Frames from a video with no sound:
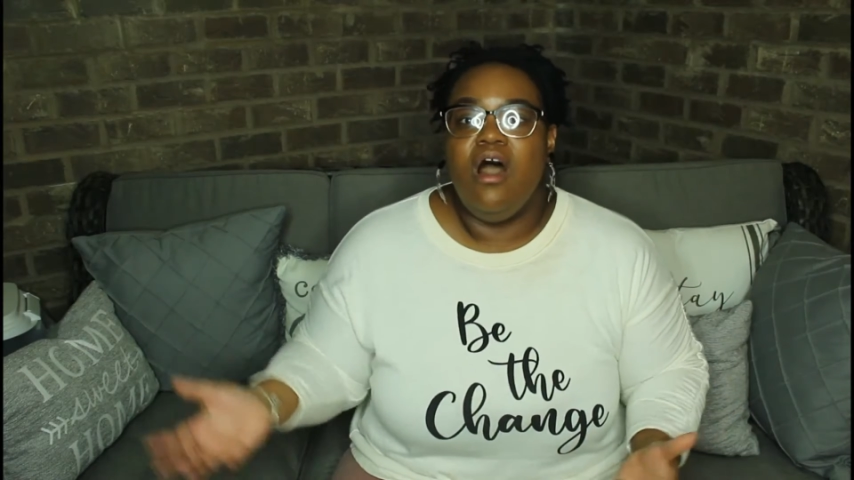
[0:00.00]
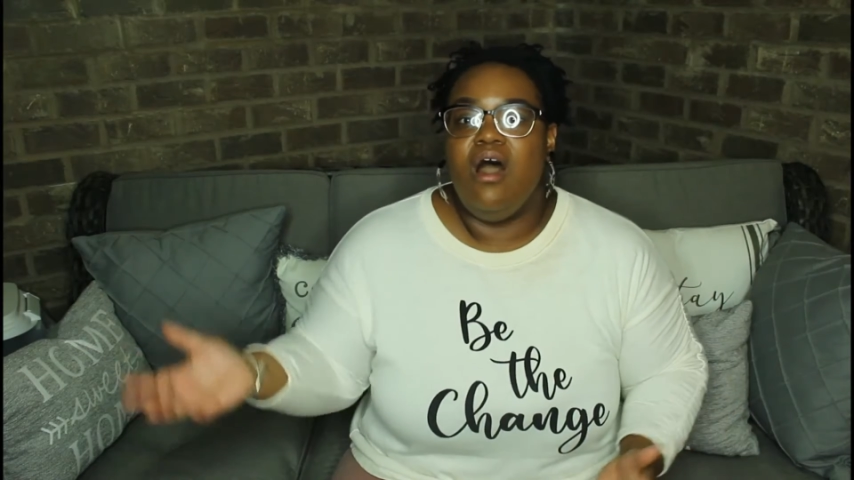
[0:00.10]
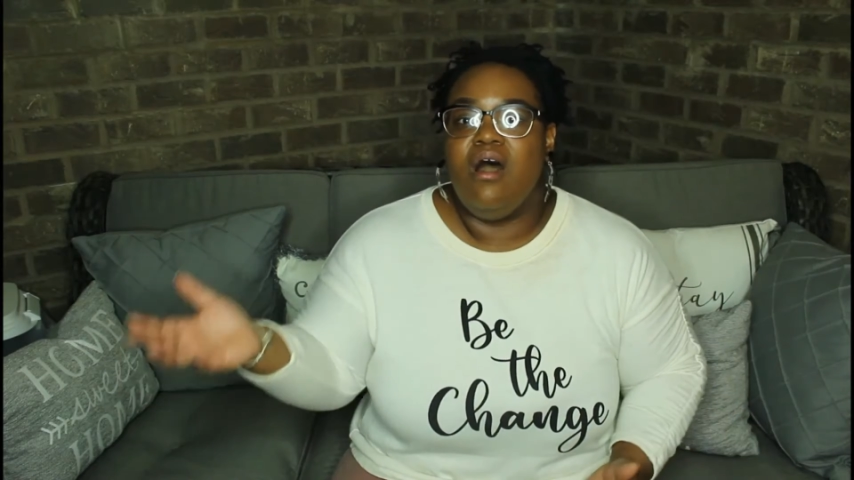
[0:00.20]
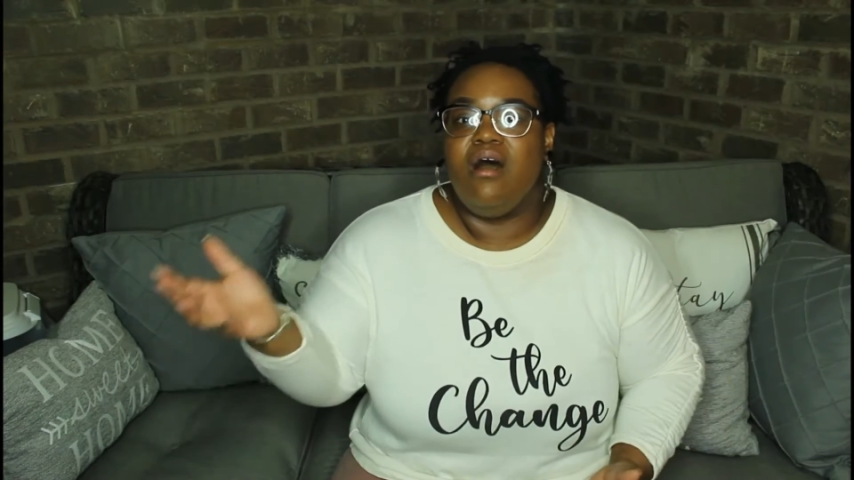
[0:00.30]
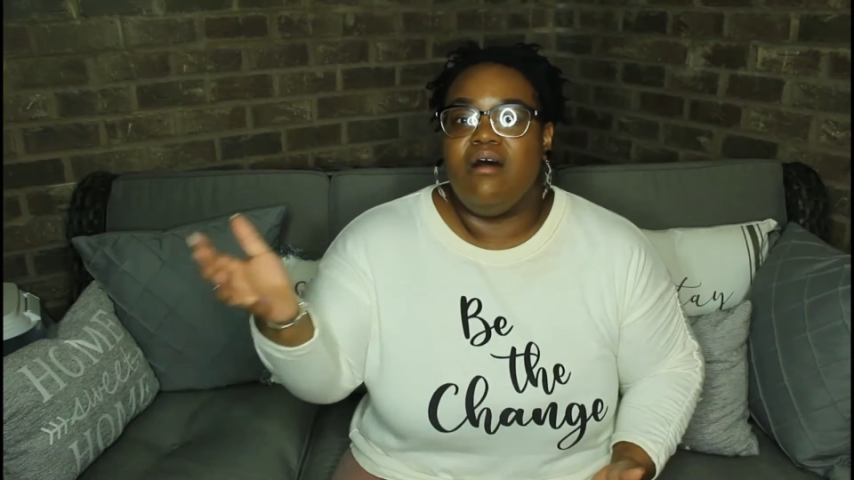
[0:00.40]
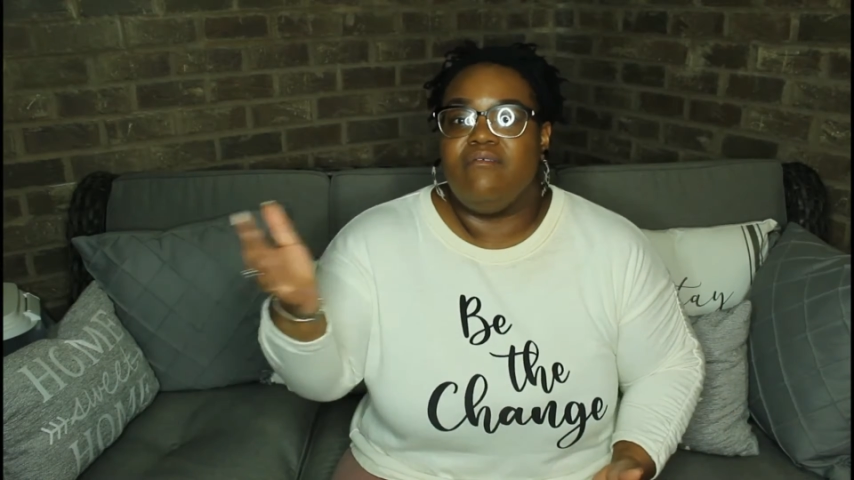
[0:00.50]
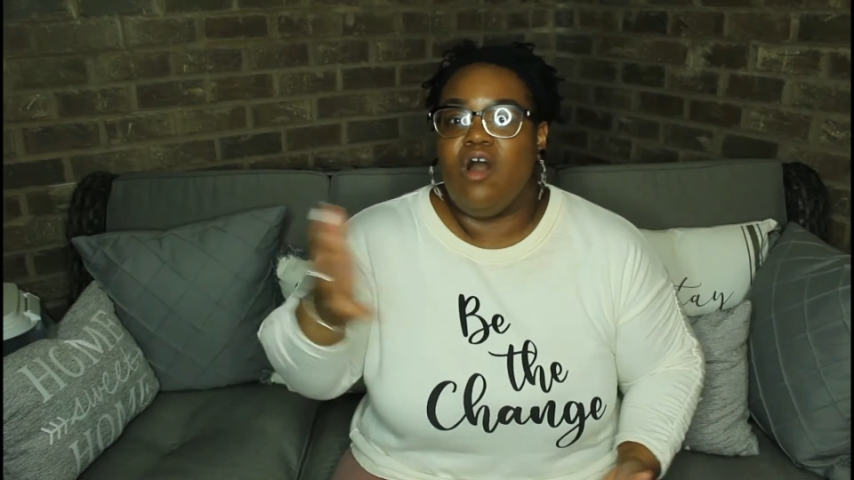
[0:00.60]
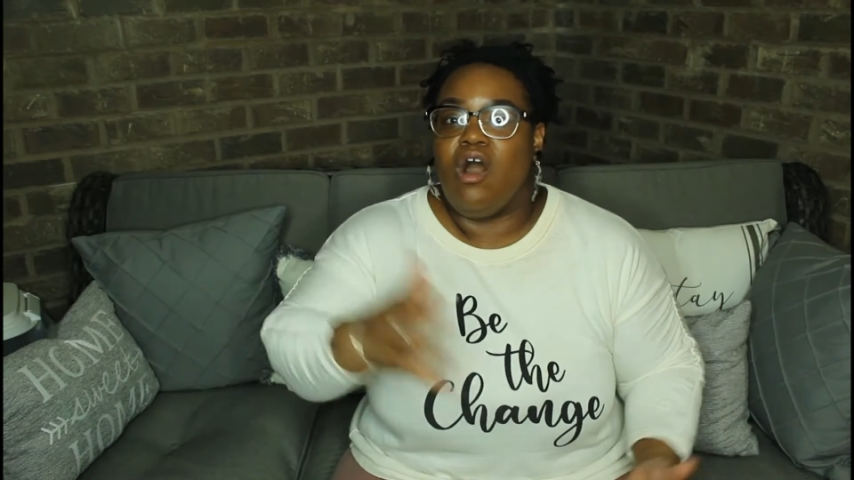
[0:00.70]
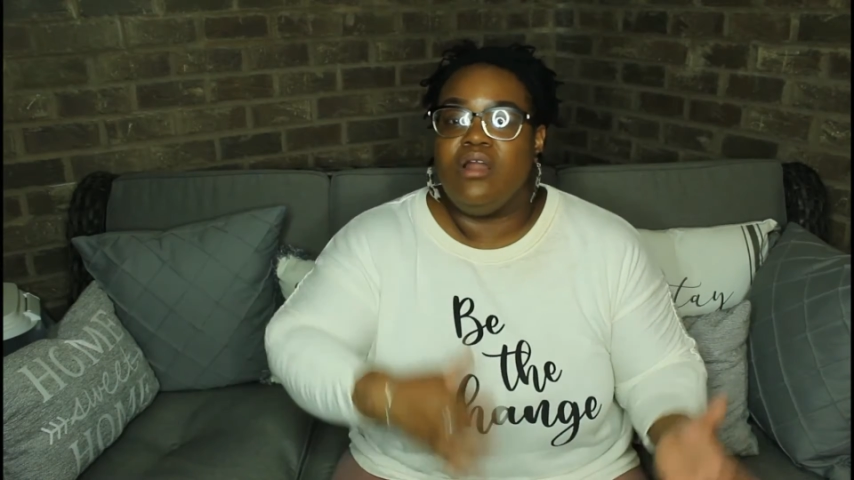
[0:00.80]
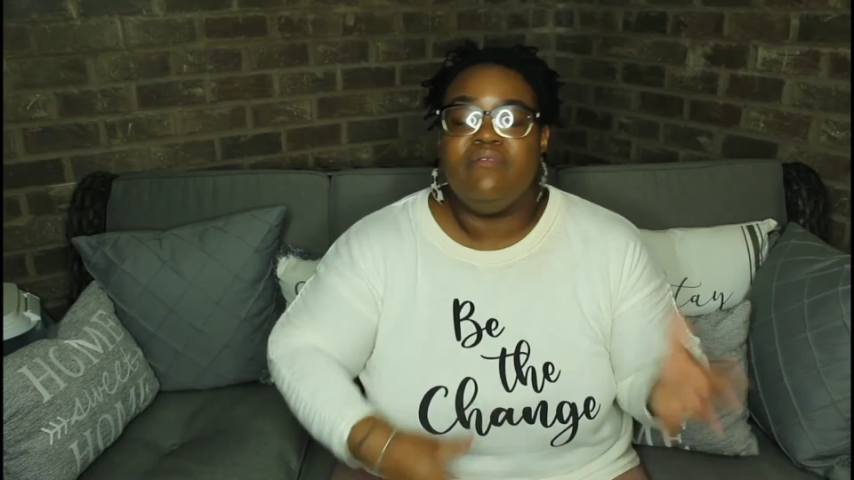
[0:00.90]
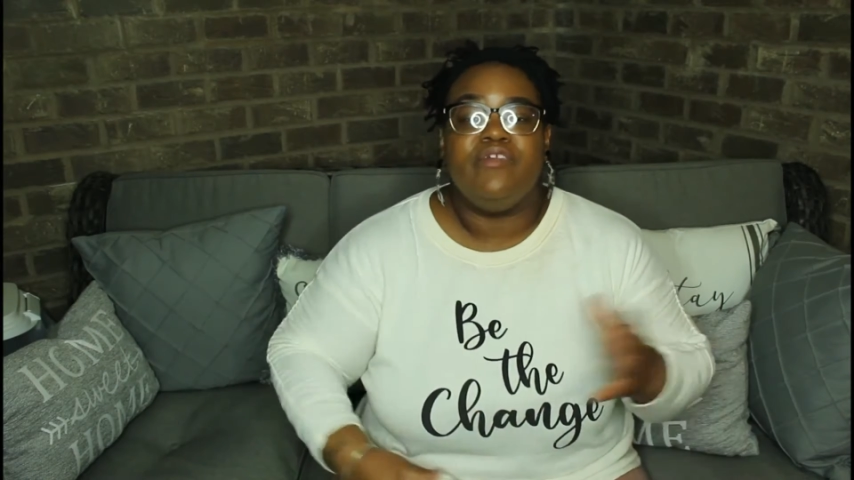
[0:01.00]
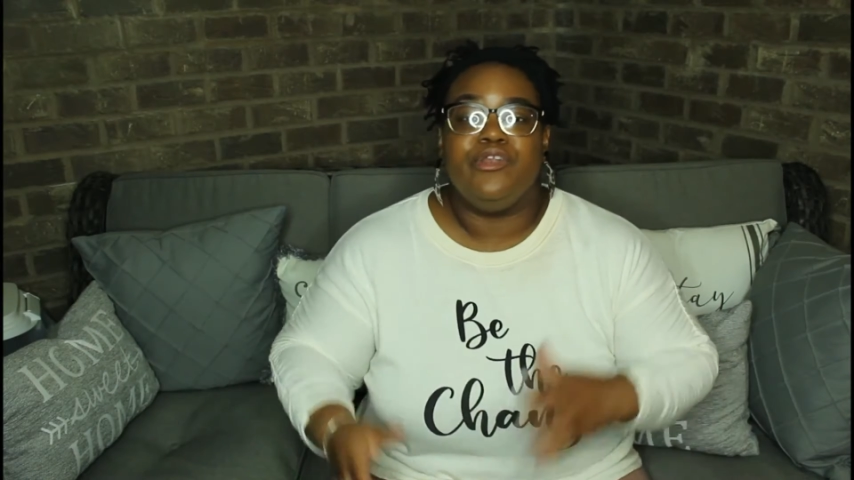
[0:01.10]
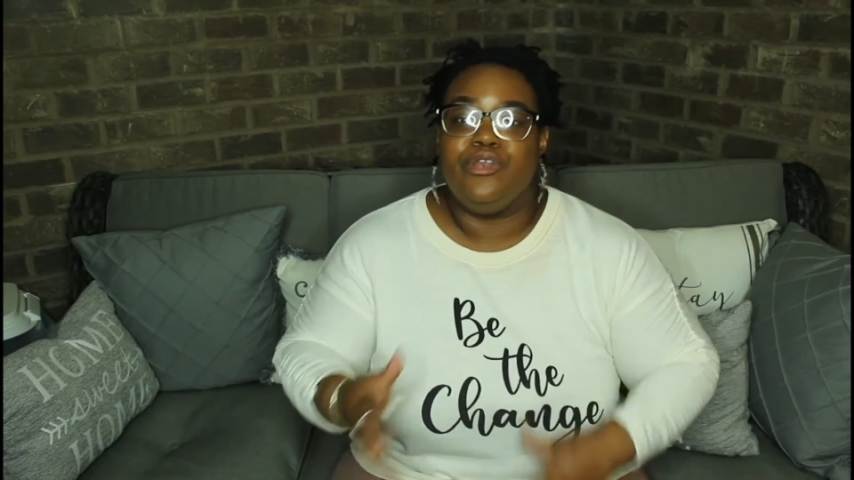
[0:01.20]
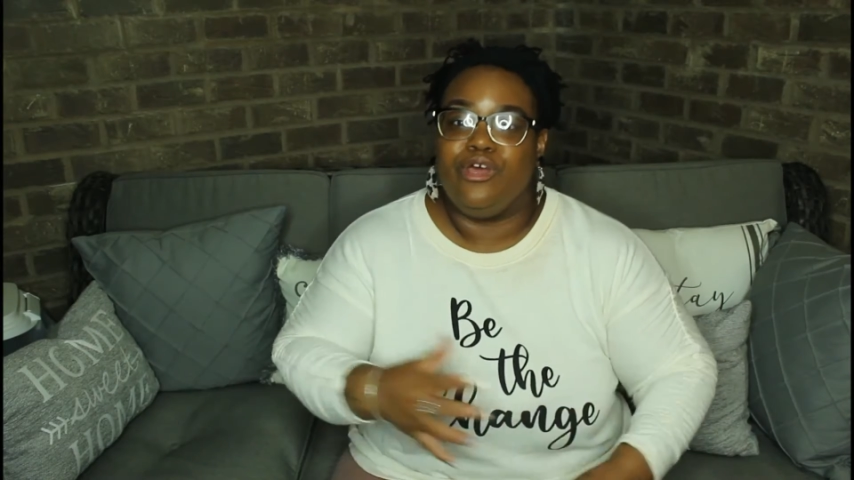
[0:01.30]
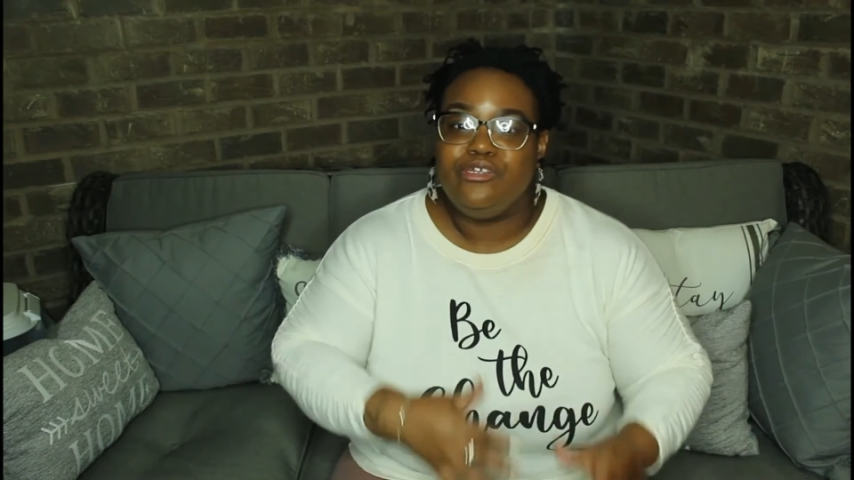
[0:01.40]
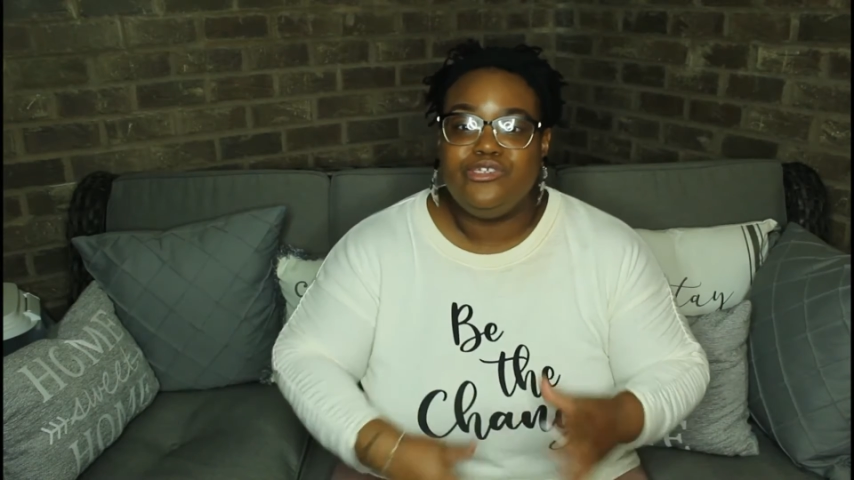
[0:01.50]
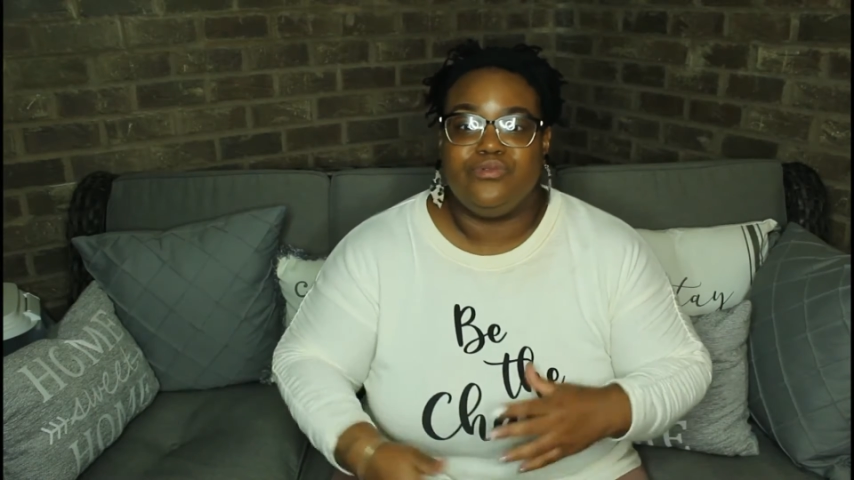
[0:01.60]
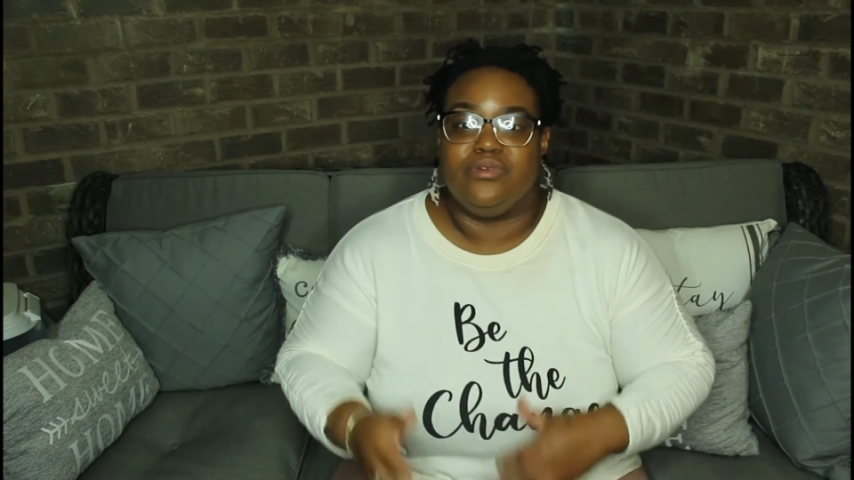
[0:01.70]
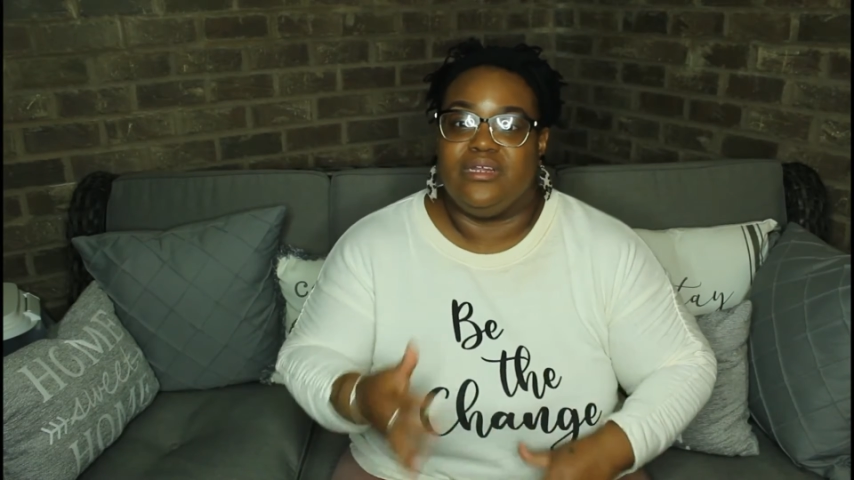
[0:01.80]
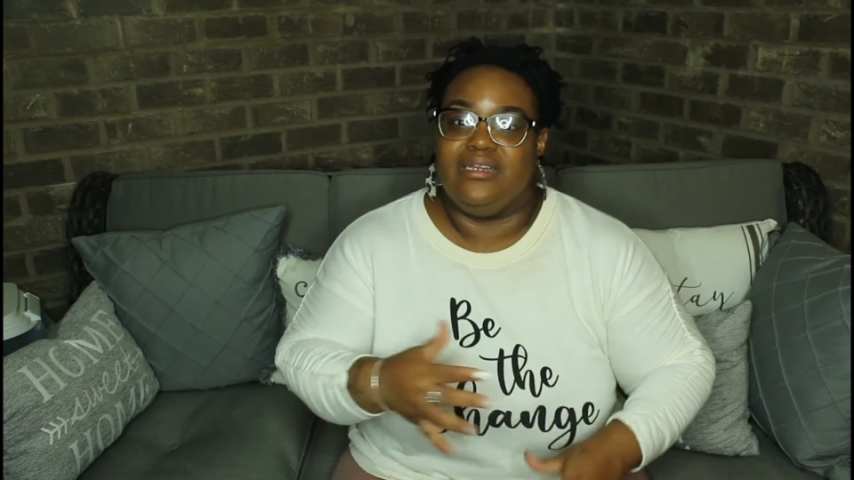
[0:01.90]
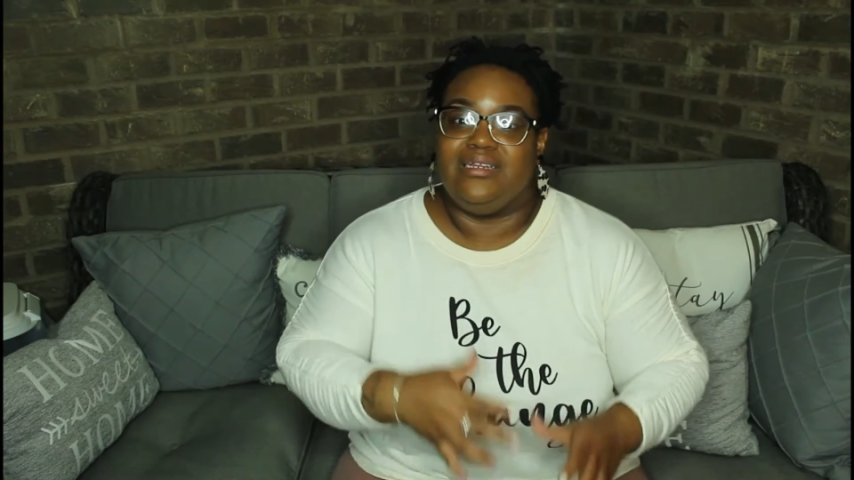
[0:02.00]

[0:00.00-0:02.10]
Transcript: of all of the nurturing